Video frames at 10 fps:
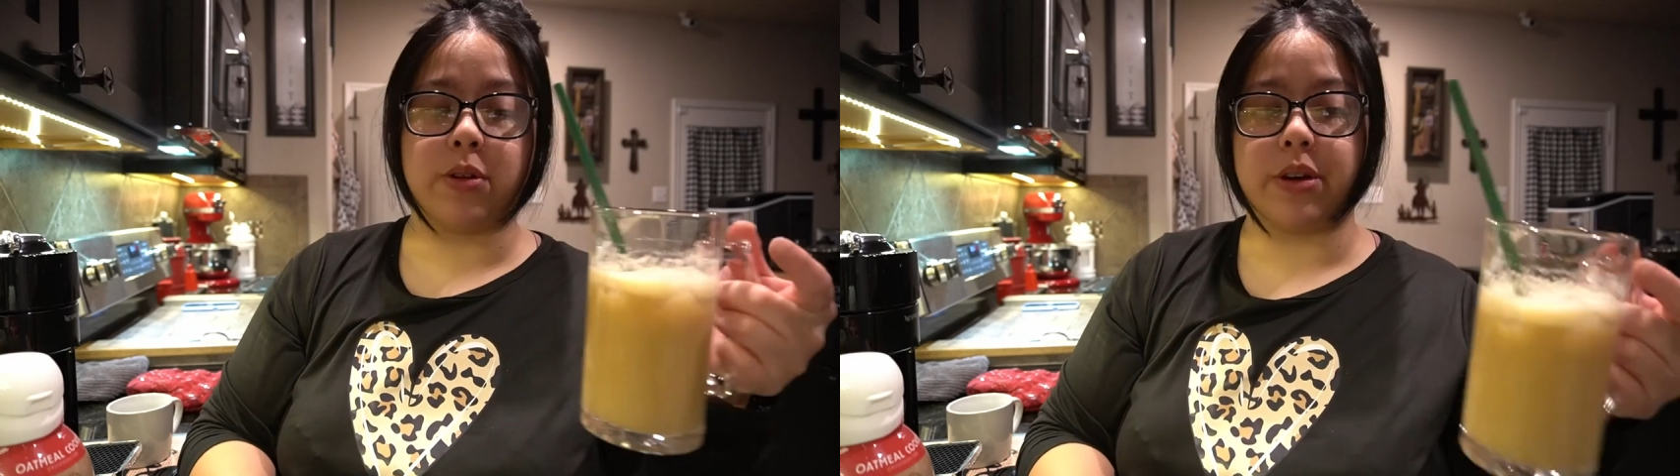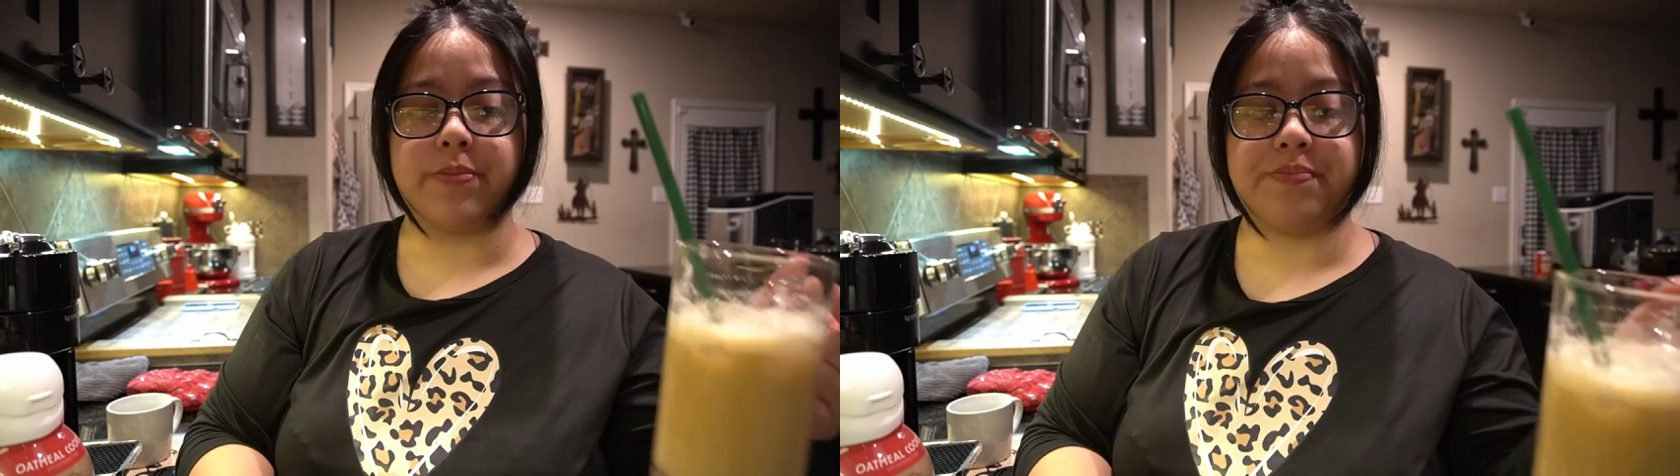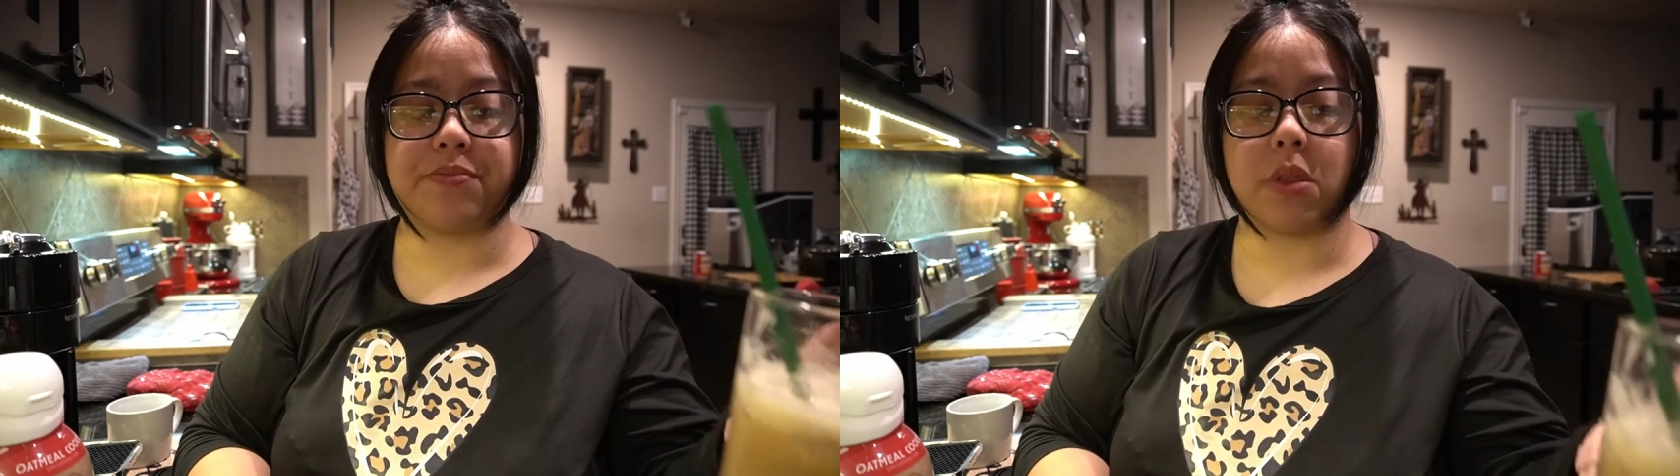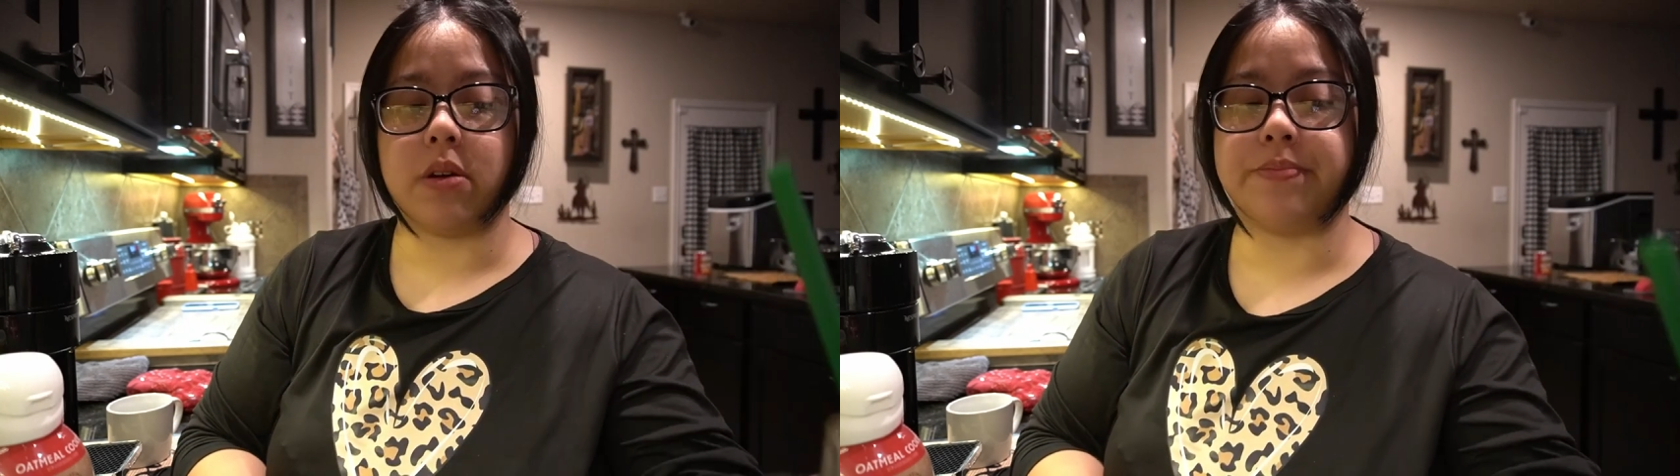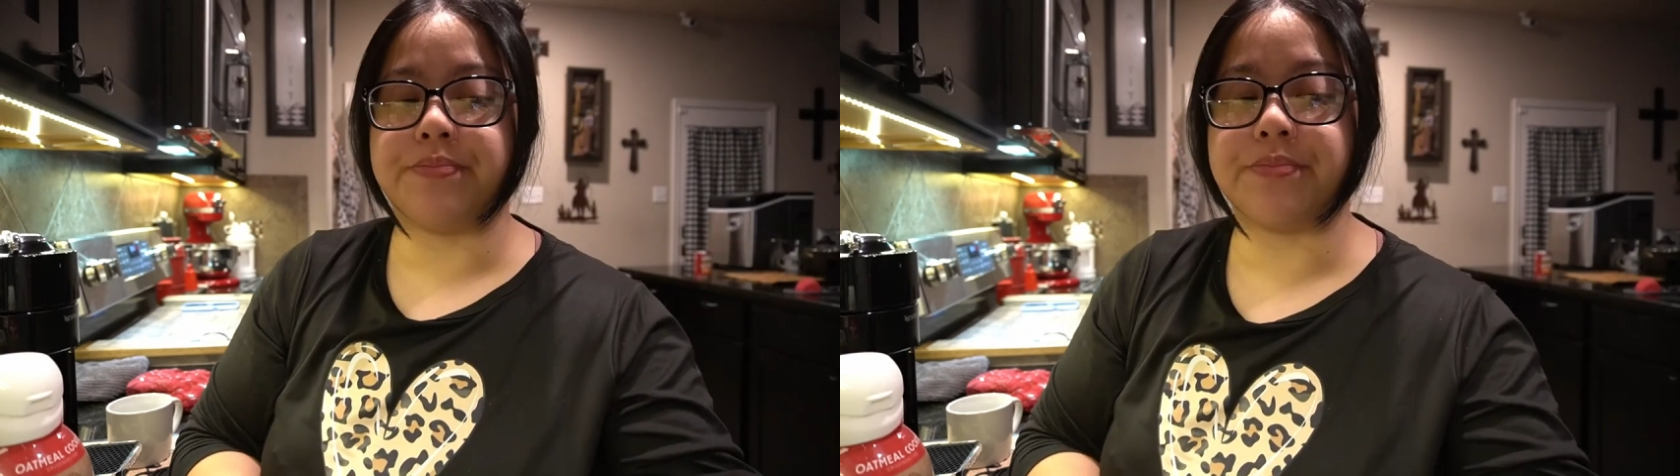though.
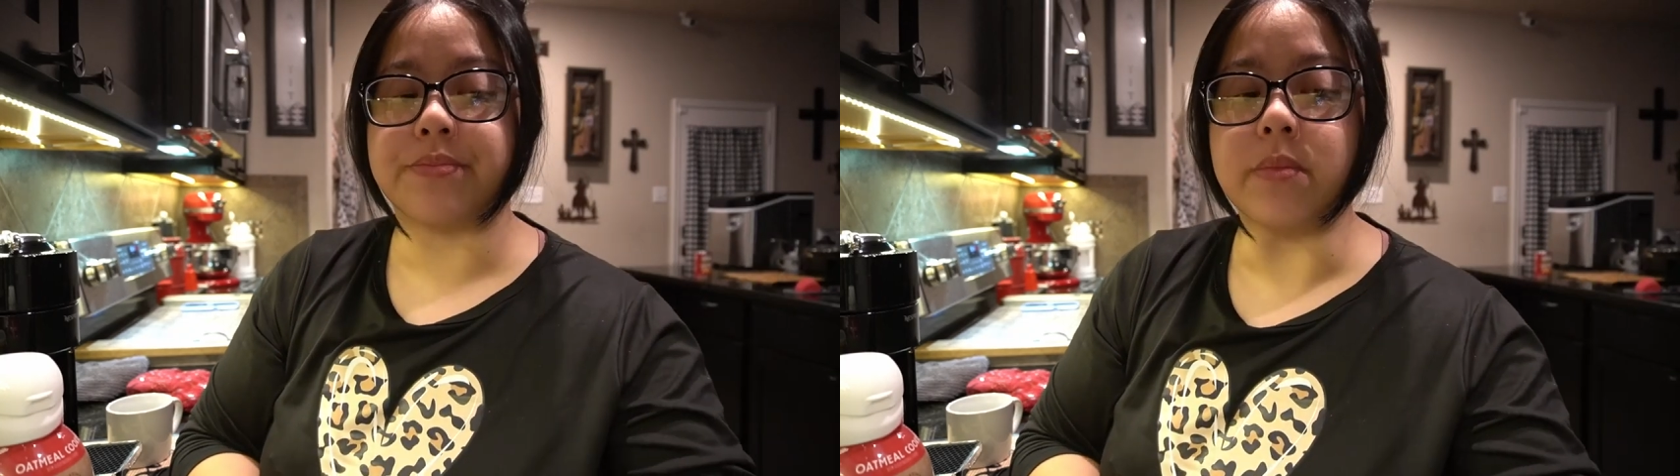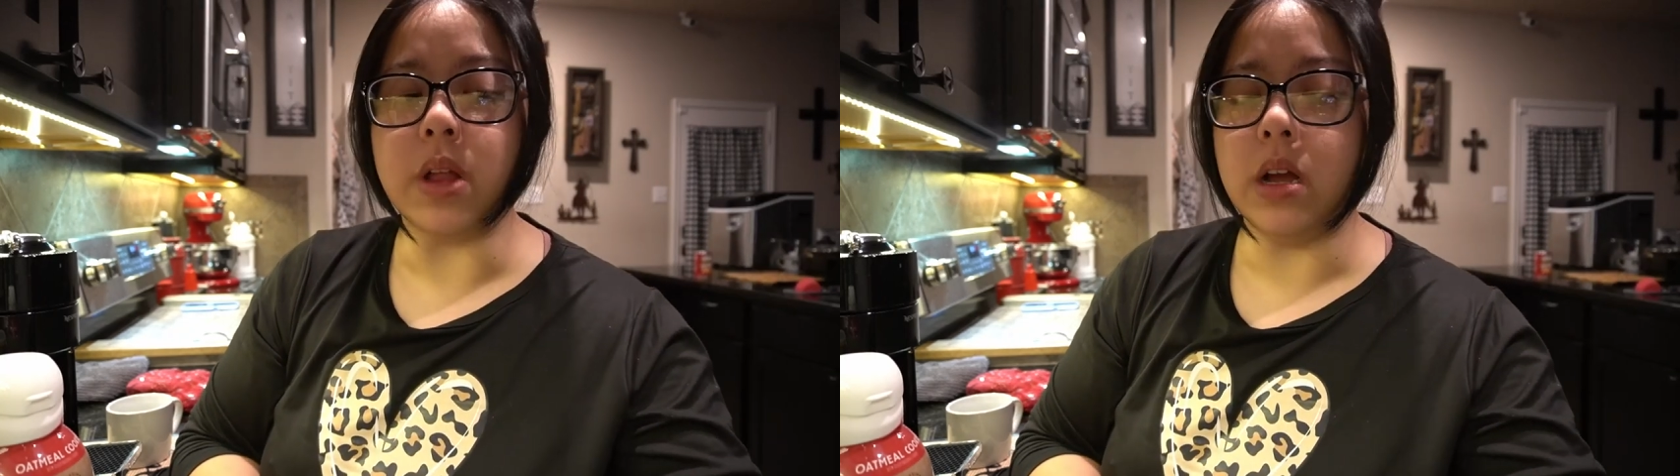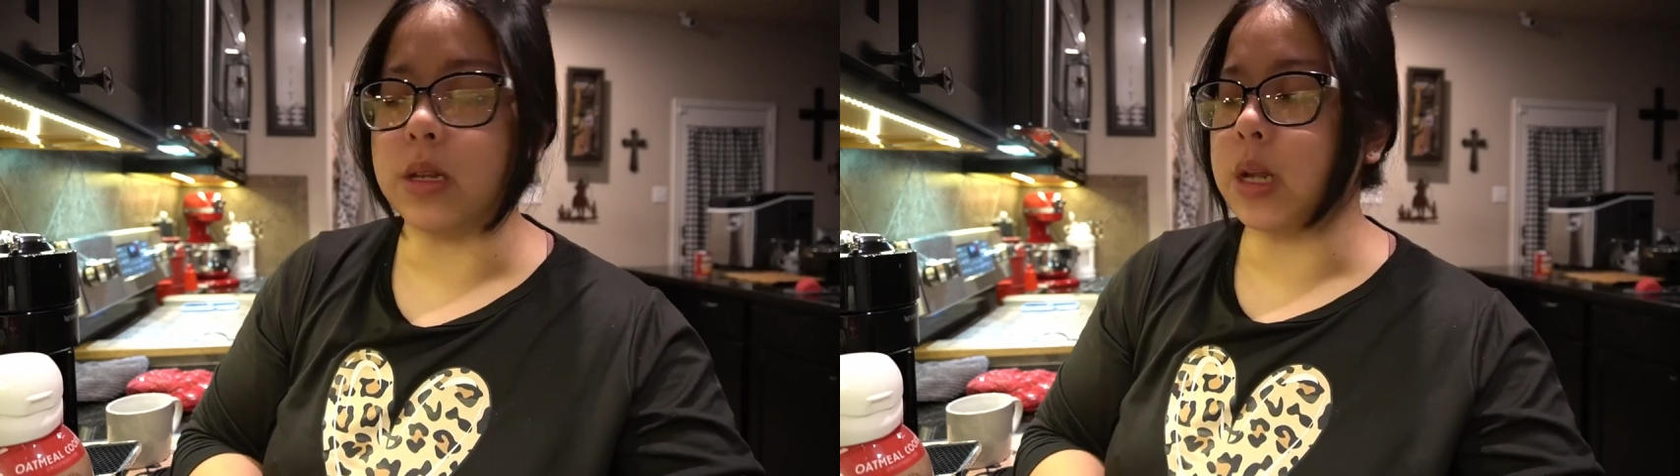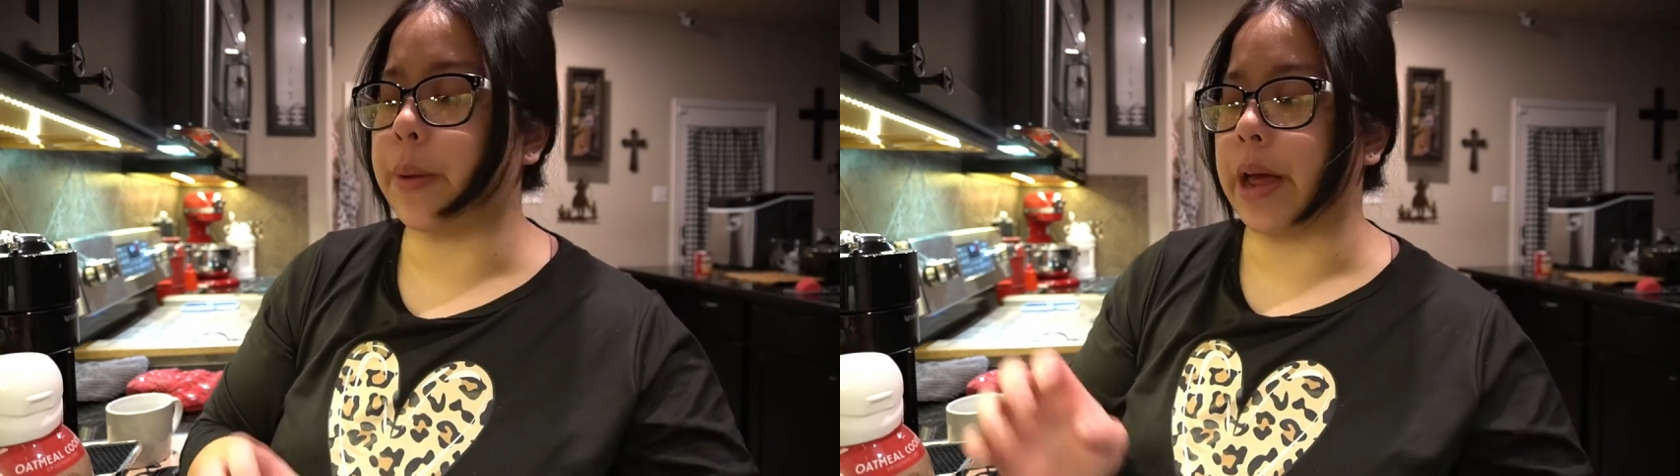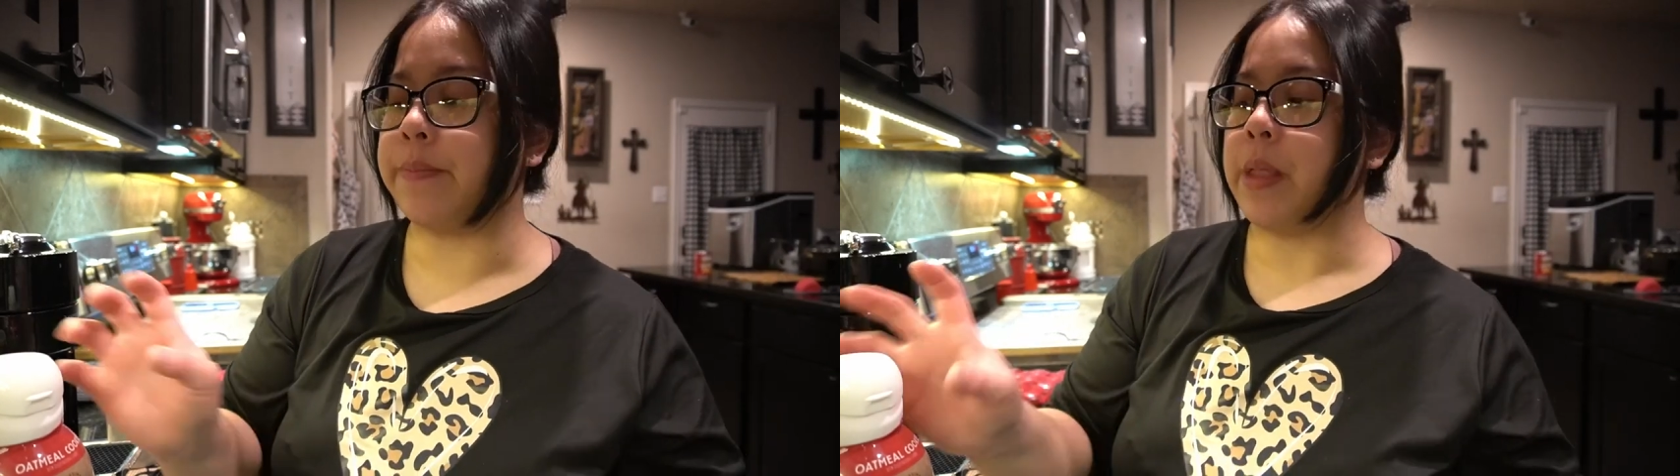It's not
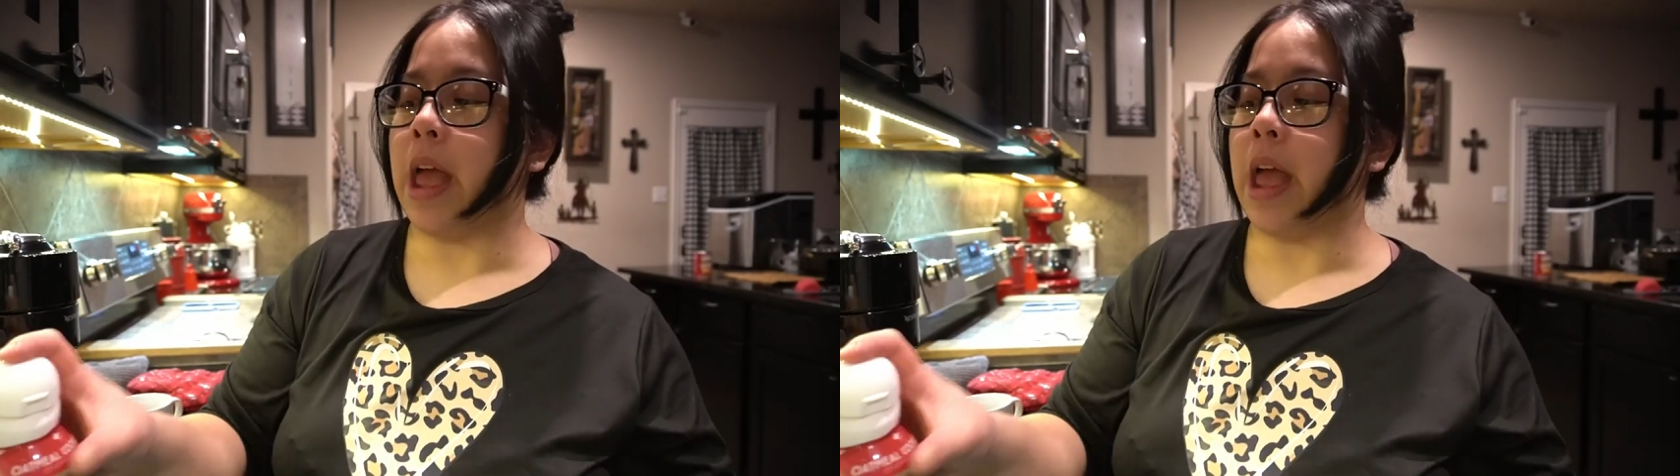bad.